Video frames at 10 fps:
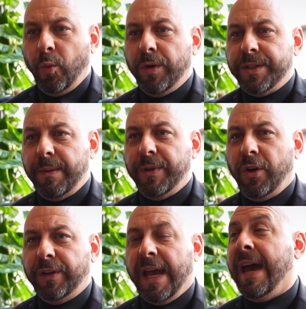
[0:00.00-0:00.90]
was something
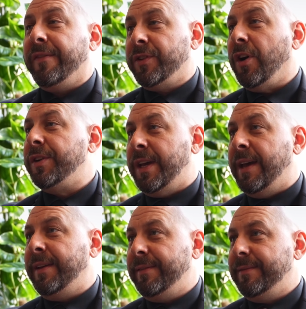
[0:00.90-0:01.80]
called Avatar
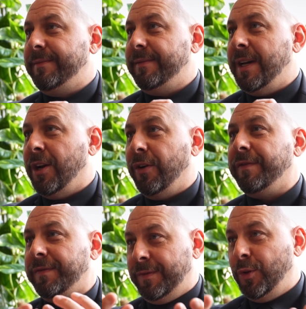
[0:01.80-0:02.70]
Day. I don't know
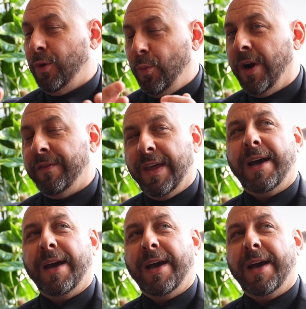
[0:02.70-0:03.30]
if you're aware of that.